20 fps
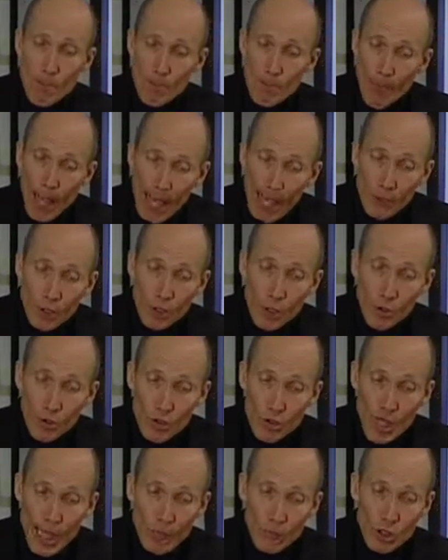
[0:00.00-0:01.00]
Matthew
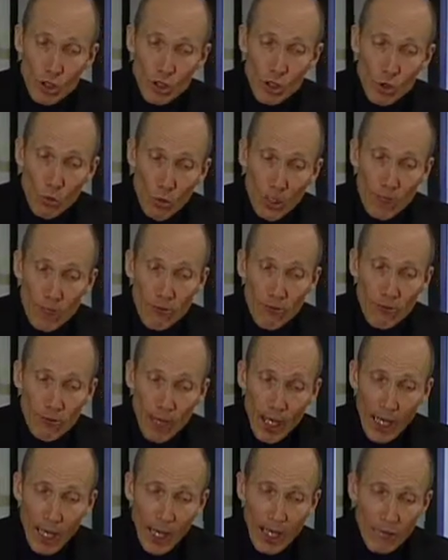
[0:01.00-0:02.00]
chapter
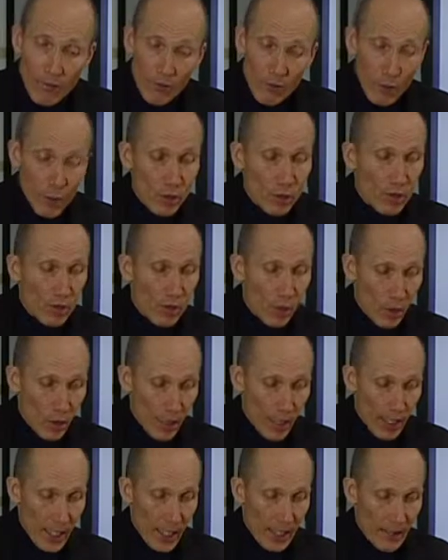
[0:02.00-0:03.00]
25, verse
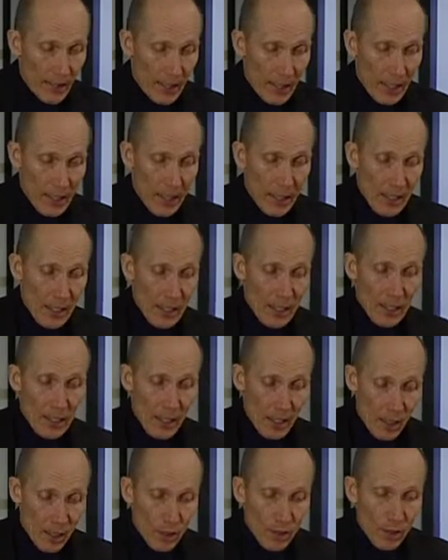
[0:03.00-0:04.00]
40.
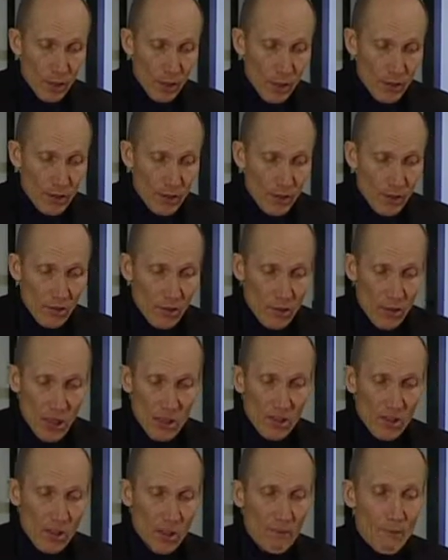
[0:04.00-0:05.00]
Here Jesus
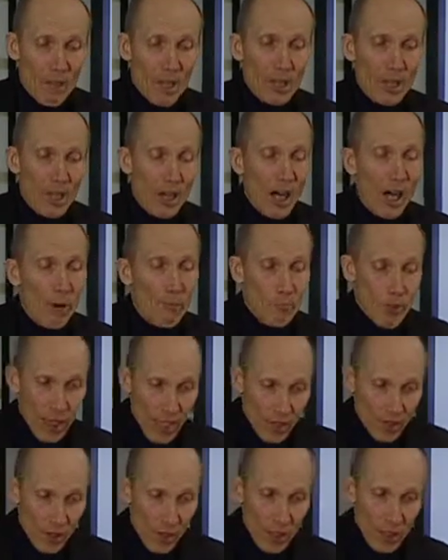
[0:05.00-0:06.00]
says something
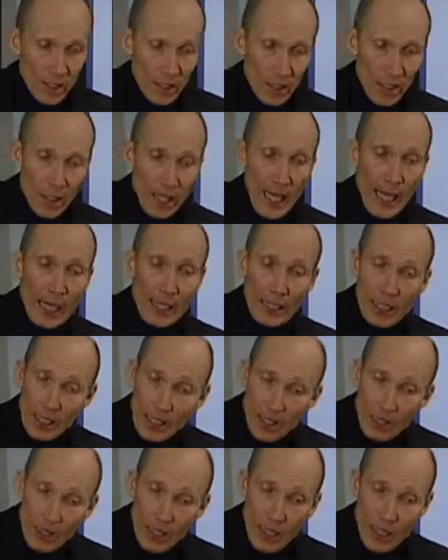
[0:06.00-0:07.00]
amazing, at
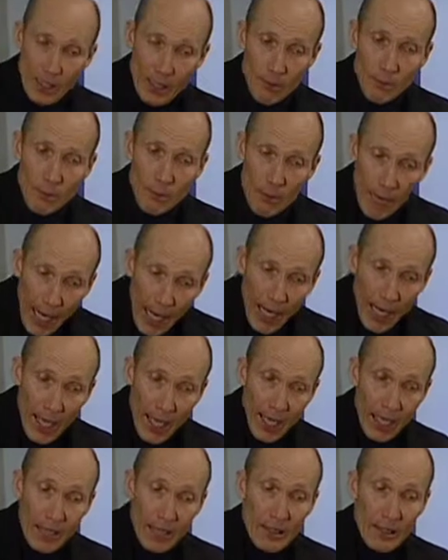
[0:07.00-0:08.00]
least in
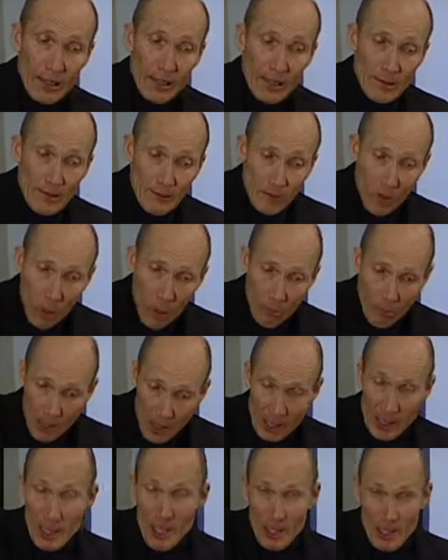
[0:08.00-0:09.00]
my
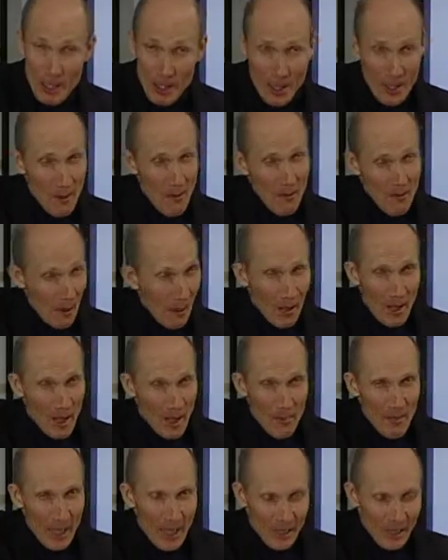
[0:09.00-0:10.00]
opinion, very
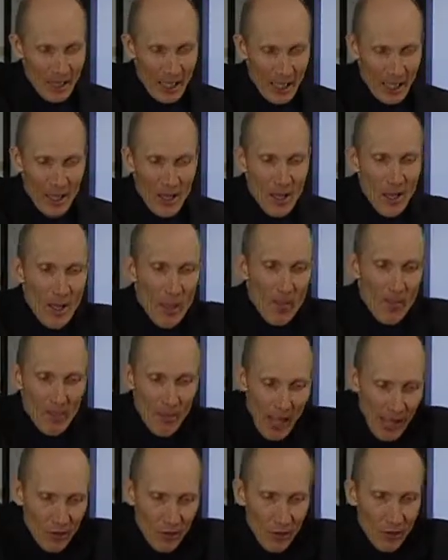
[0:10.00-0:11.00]
amazing.
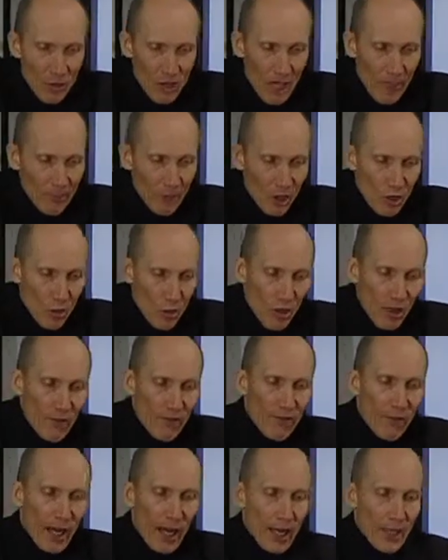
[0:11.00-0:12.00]
Matthew chapter
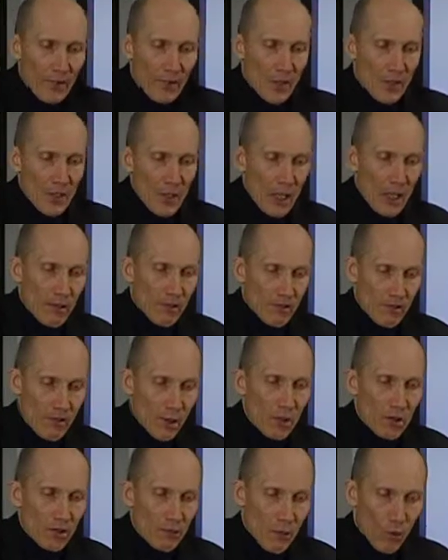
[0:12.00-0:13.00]
25,
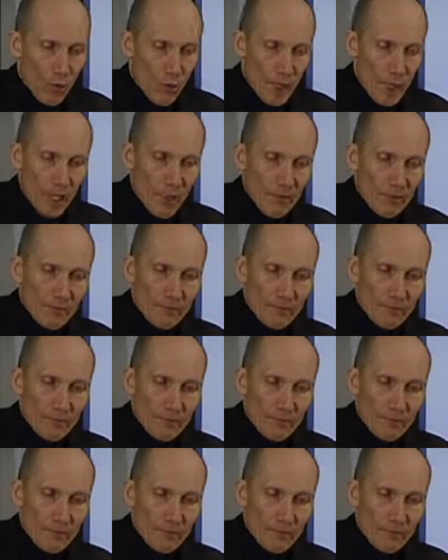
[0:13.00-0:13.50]
verse 40.